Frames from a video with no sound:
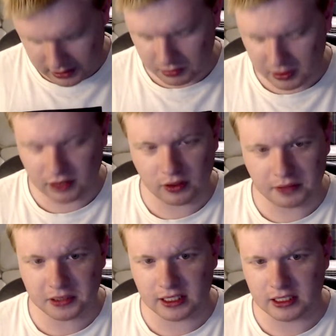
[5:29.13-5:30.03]
be in a weird
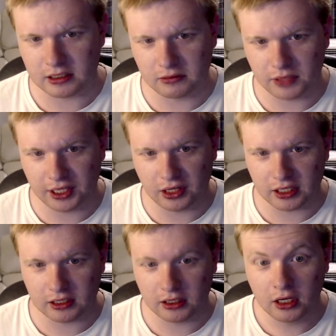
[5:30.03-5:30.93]
position a bit. Like,
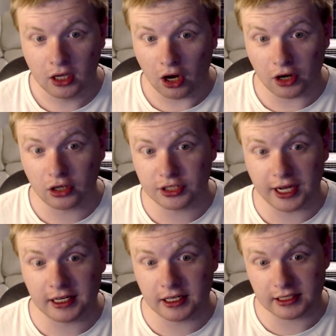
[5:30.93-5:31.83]
I got
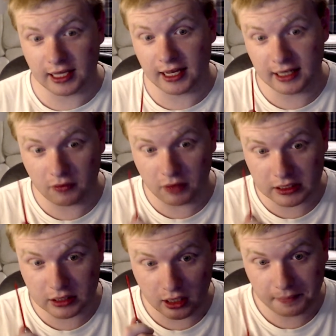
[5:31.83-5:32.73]
Jaina to stand up one
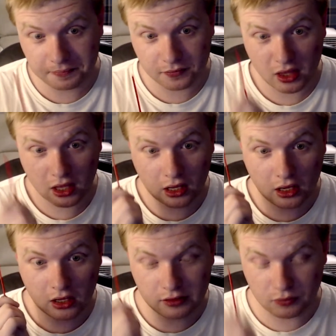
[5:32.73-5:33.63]
time.
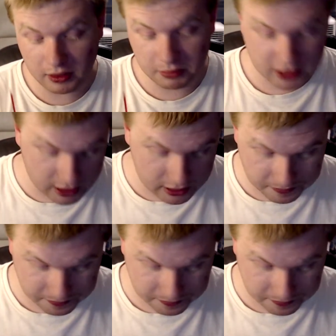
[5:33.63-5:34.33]
A weird position.